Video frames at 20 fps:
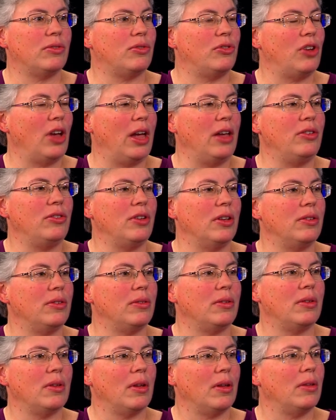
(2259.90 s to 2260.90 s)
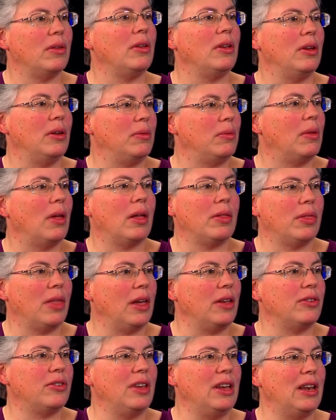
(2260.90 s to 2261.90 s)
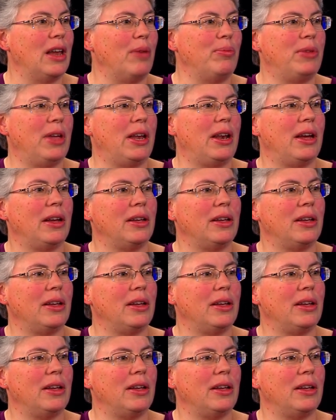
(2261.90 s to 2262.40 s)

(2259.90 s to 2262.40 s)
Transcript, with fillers: change and you, things need updating.